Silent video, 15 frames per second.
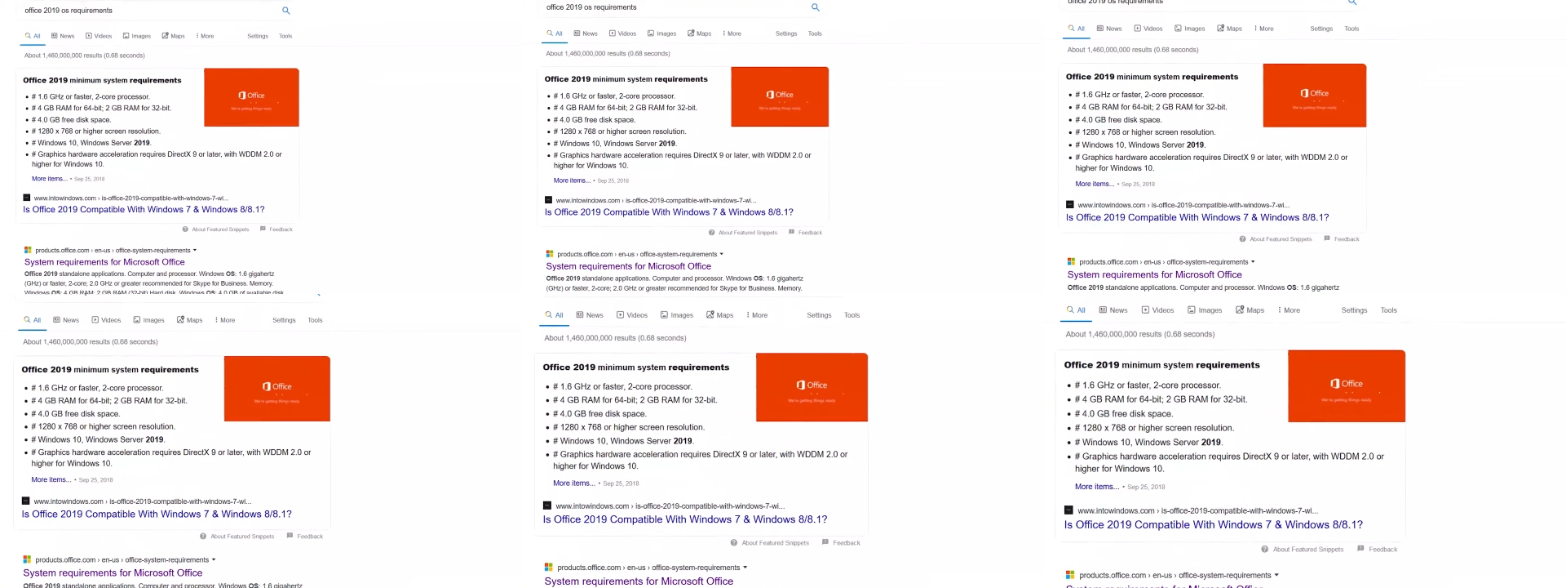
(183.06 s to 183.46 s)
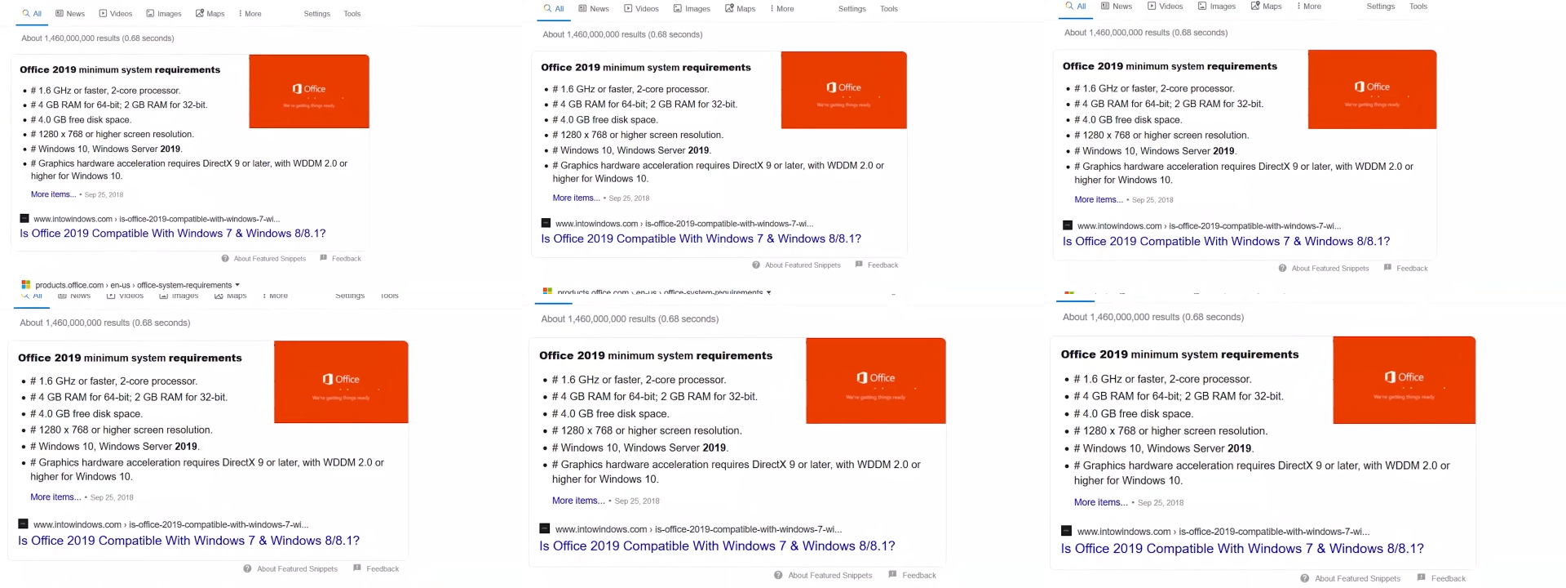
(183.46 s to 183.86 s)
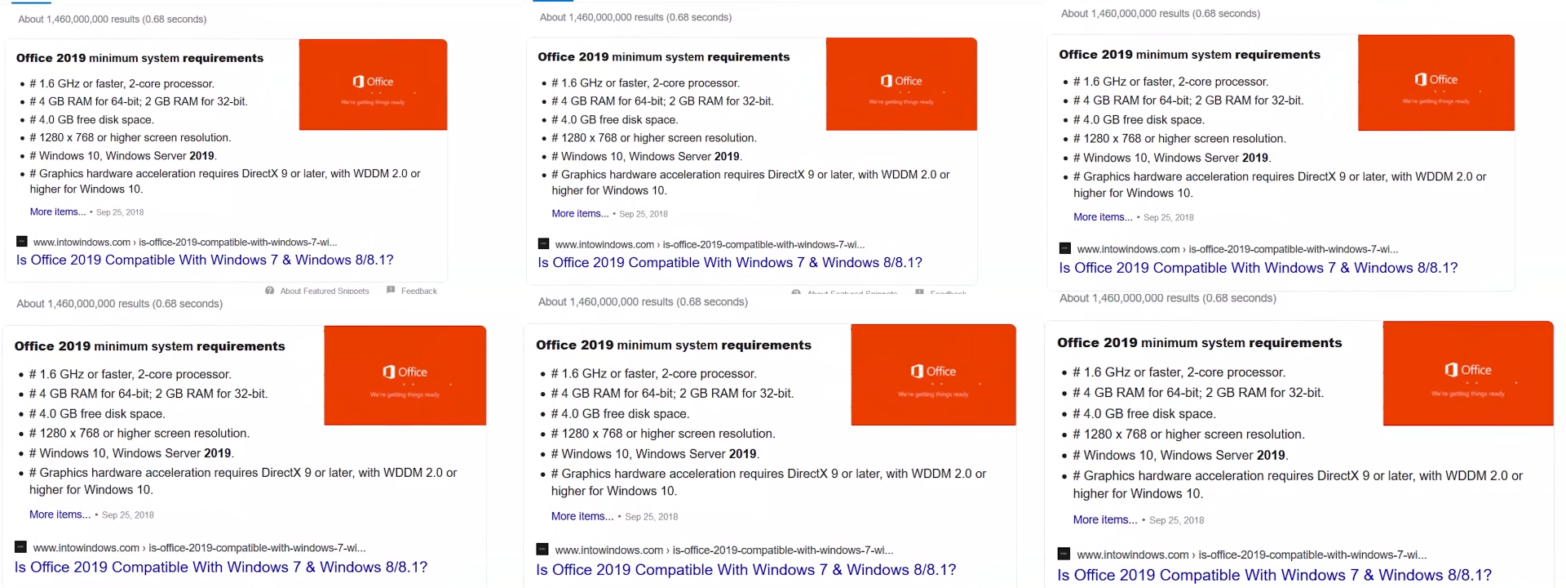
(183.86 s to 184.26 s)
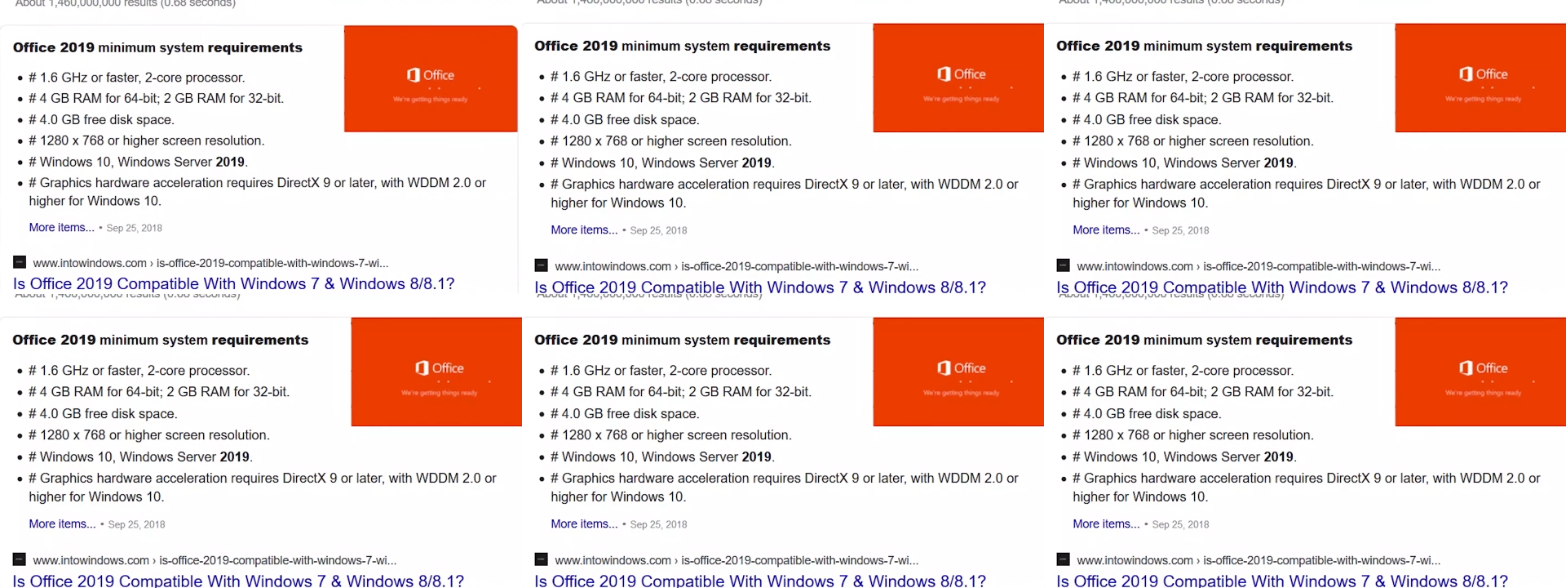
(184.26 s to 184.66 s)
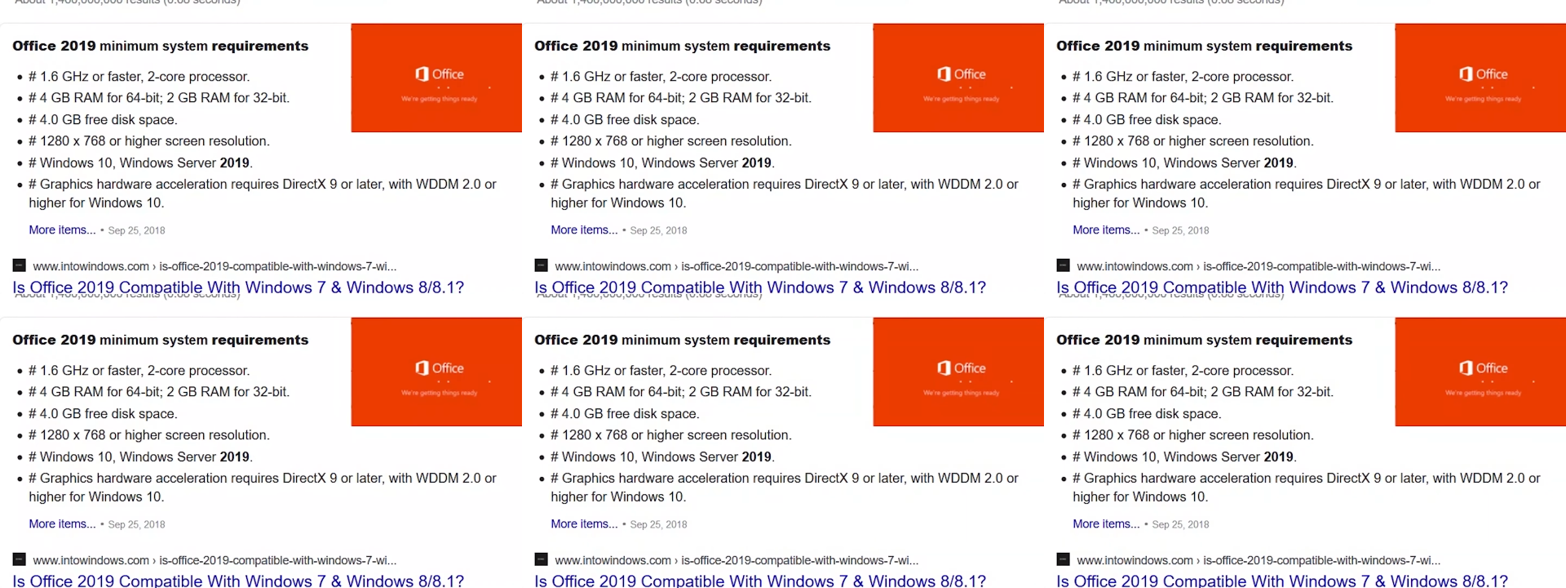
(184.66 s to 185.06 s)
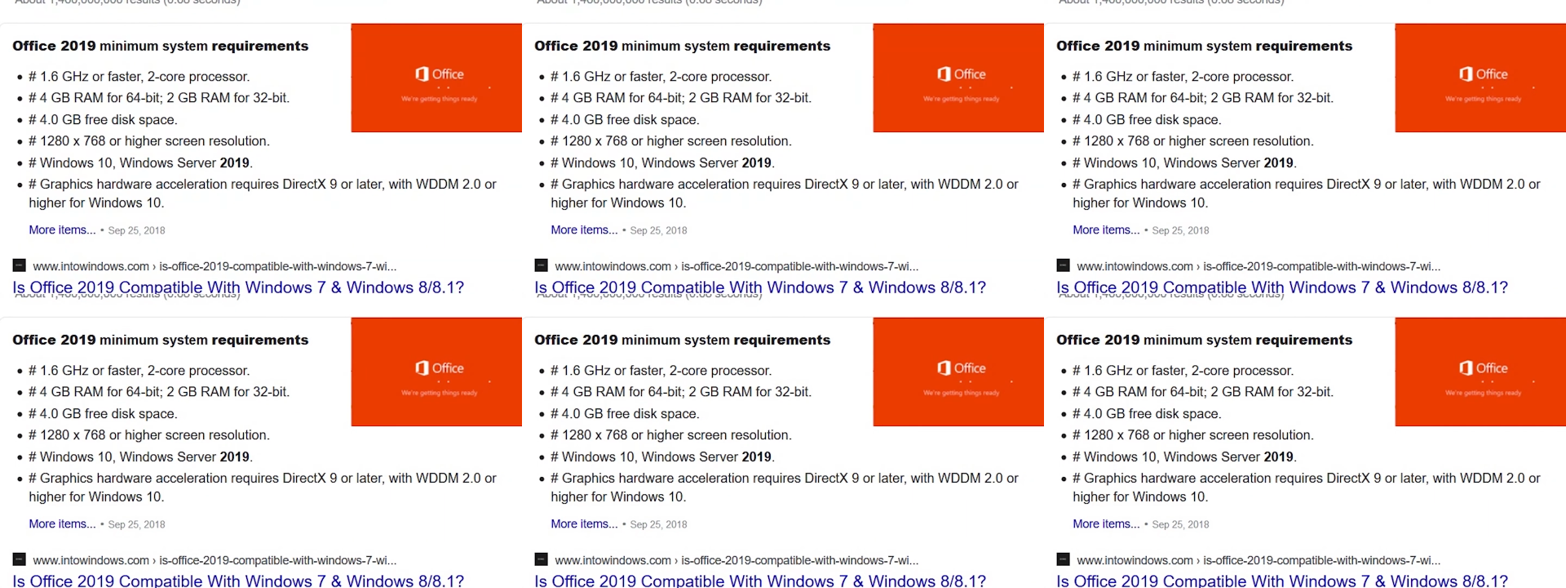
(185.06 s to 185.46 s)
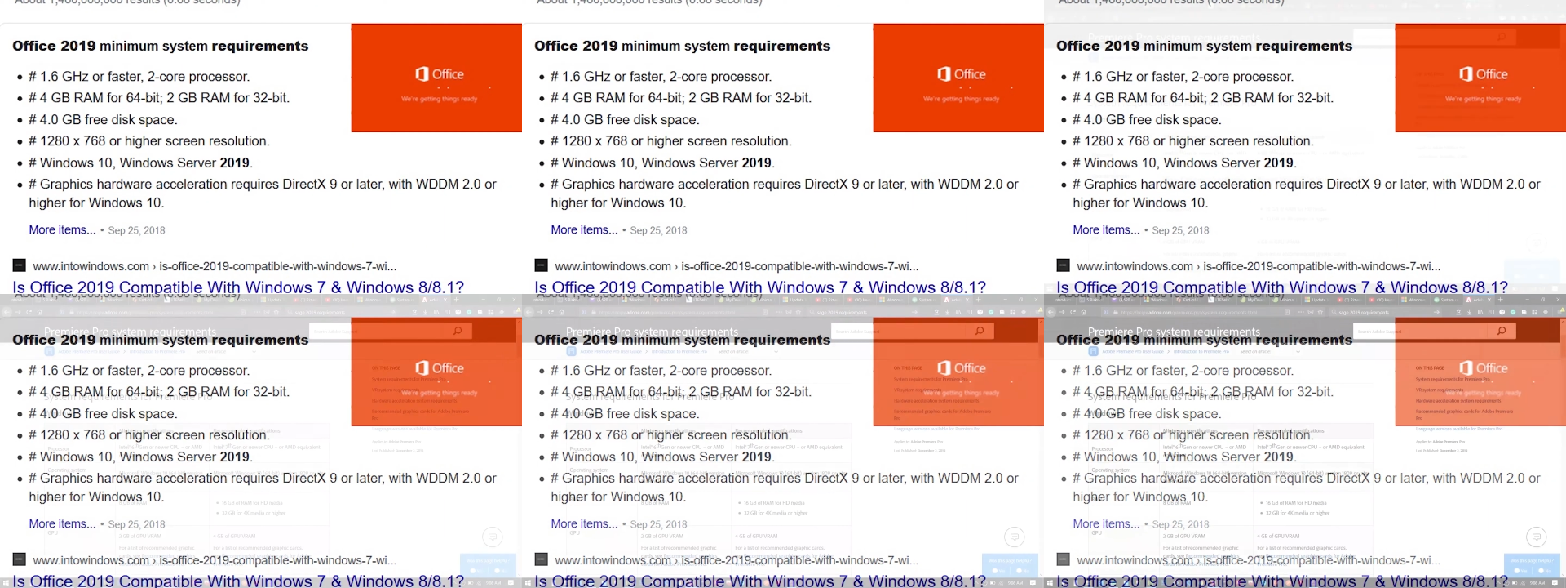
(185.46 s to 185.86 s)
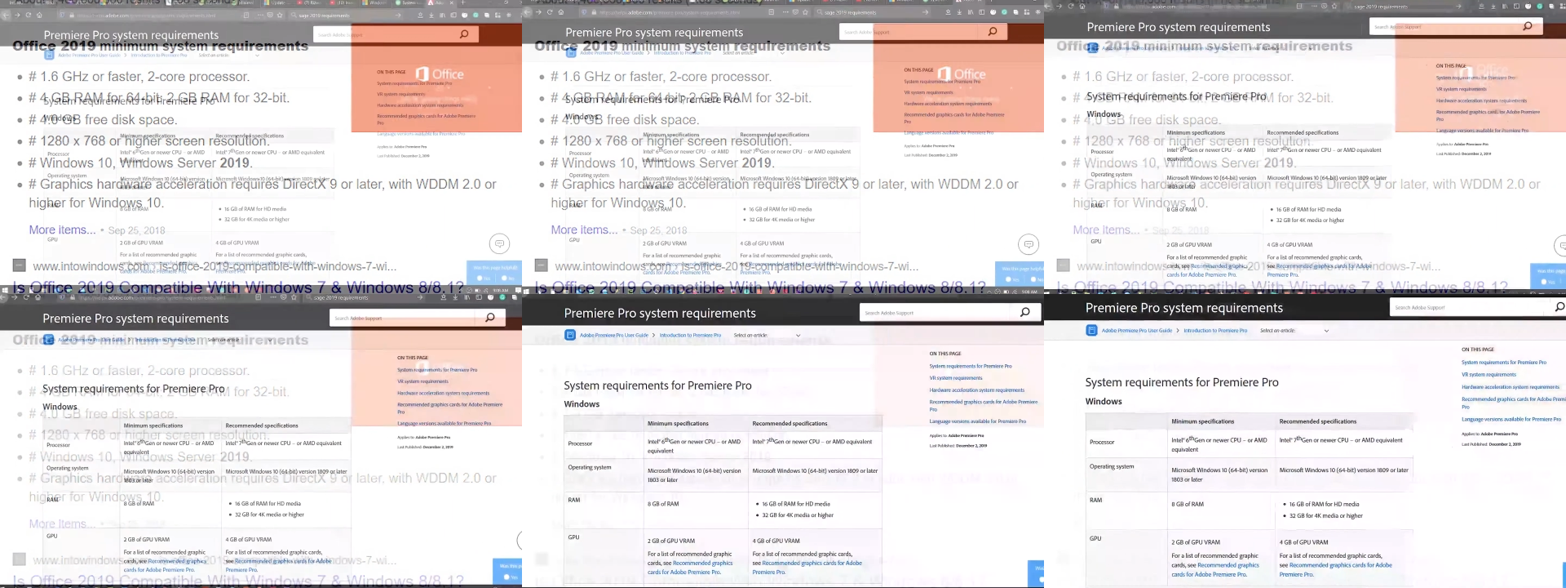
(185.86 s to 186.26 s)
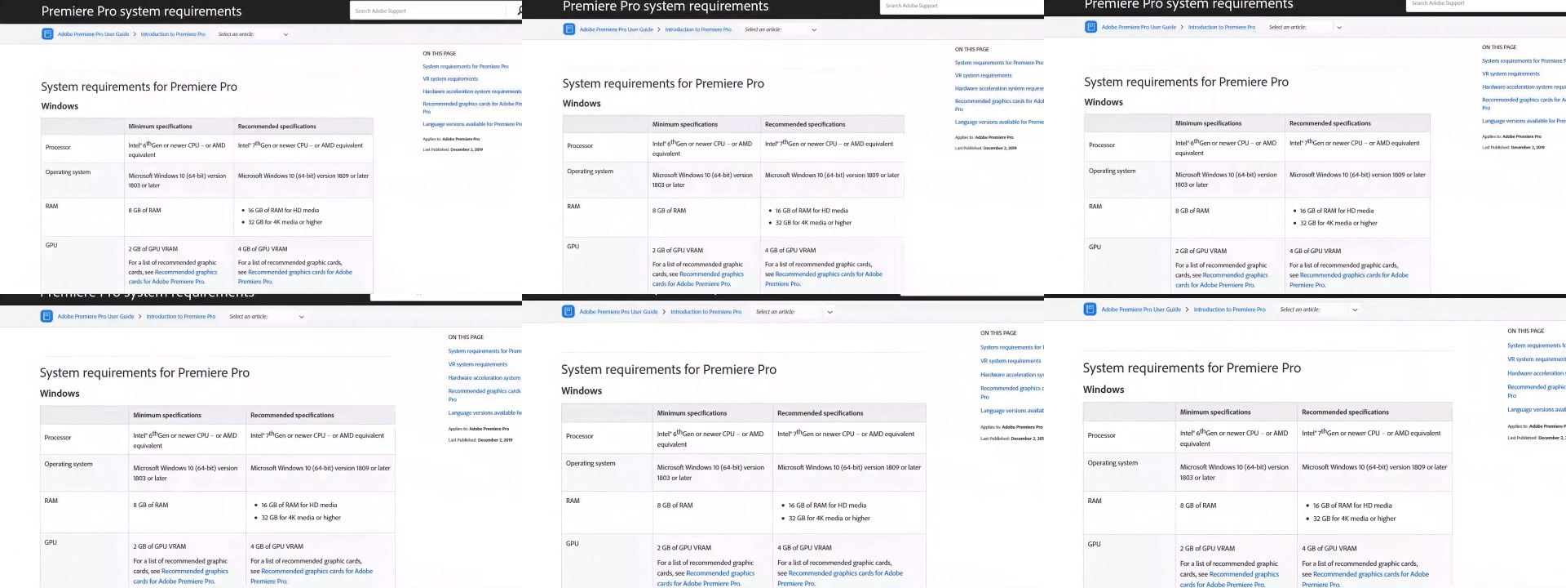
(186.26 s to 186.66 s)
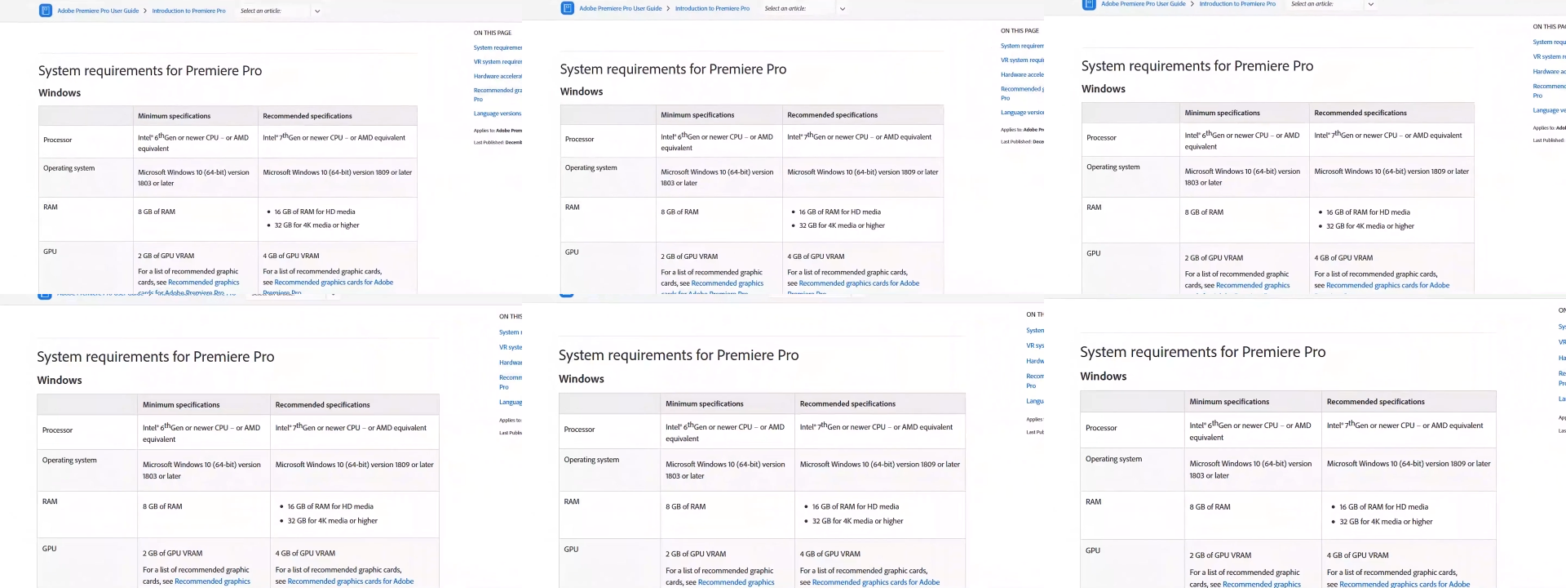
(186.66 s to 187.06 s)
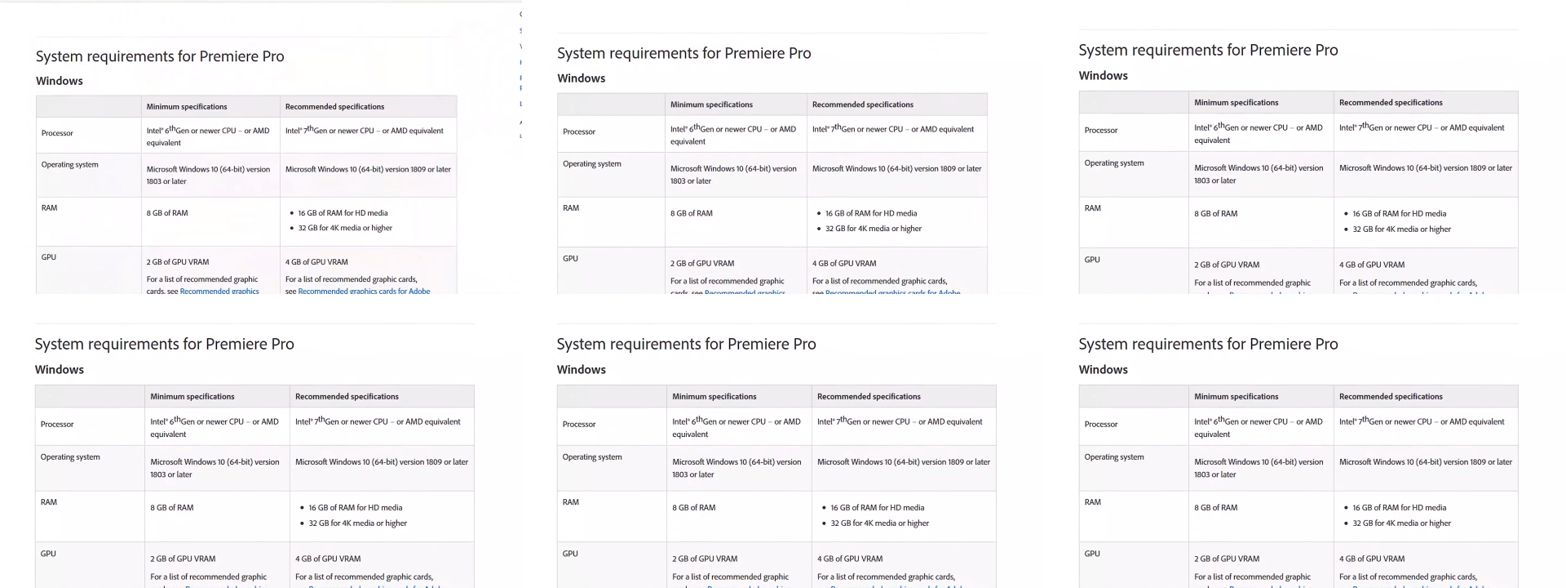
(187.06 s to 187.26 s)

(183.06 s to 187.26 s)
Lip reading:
Nobody's mouth can be seen.